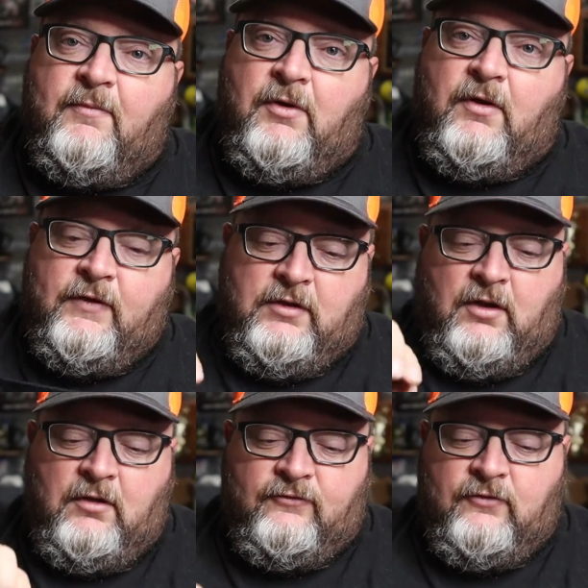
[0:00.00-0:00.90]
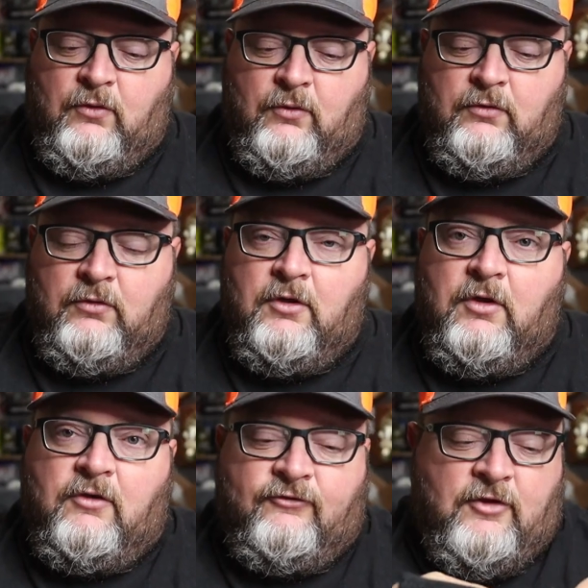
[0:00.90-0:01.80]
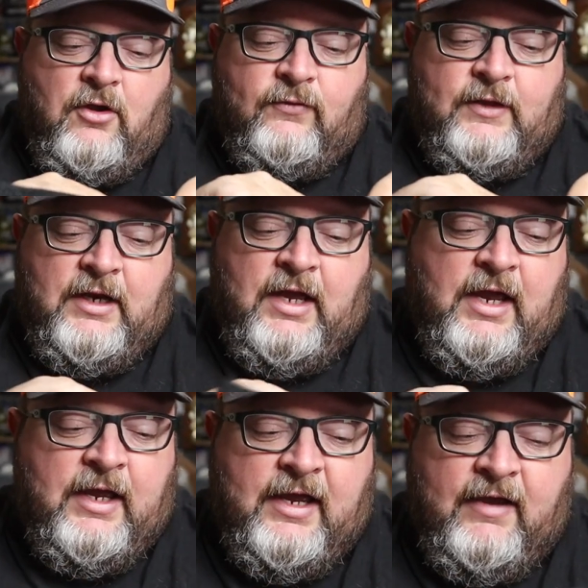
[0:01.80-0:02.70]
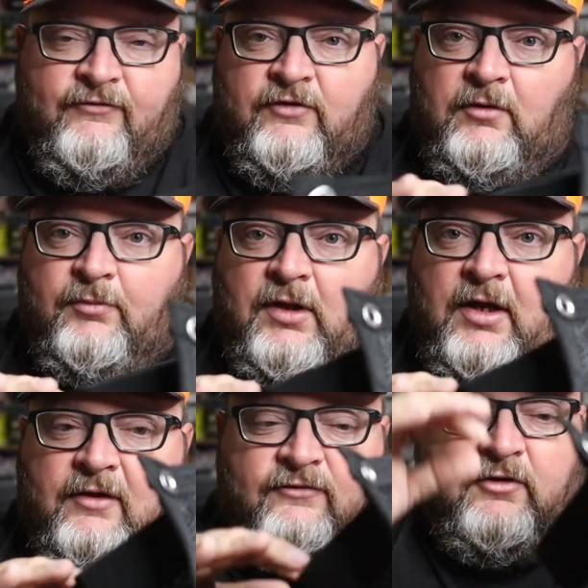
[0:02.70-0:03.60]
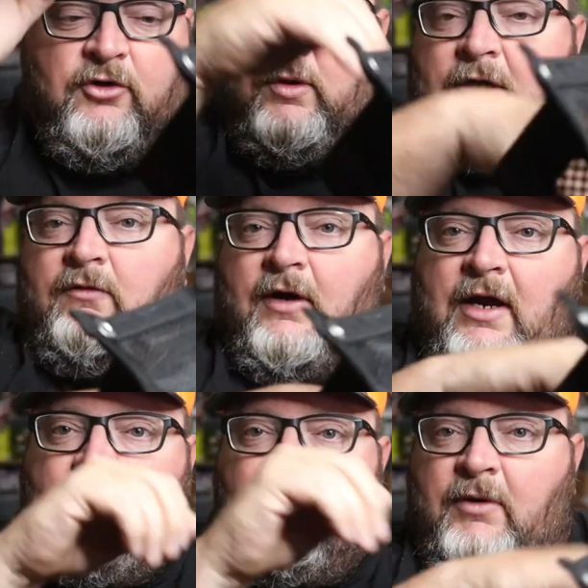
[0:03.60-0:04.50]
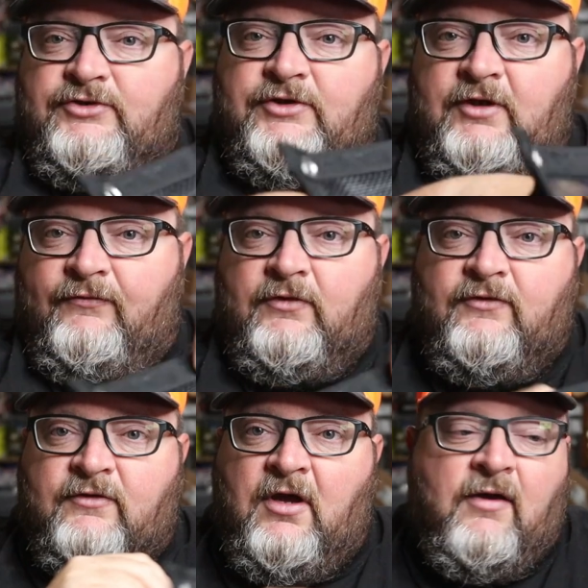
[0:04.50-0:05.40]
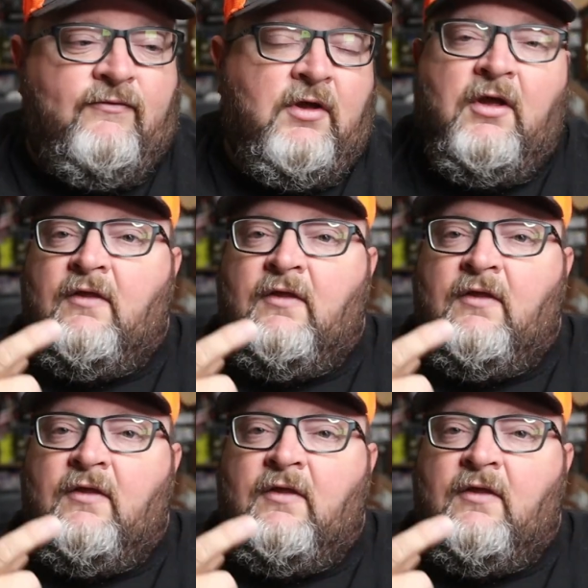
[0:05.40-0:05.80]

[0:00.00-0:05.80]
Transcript: up on the console so that I have some place to quick grab a bunch of different stuff.